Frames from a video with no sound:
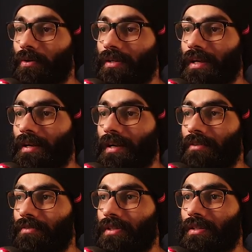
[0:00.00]
that
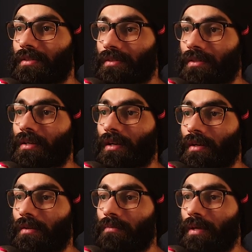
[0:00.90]
live, and then
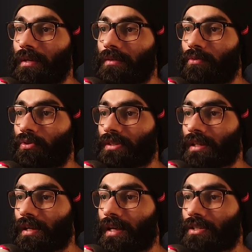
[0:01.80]
Blender was
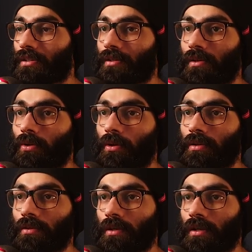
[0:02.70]
crashing a lot
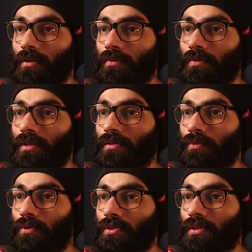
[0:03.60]
with this
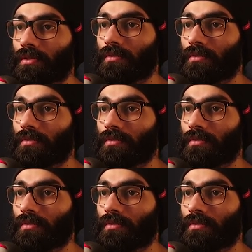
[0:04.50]
project.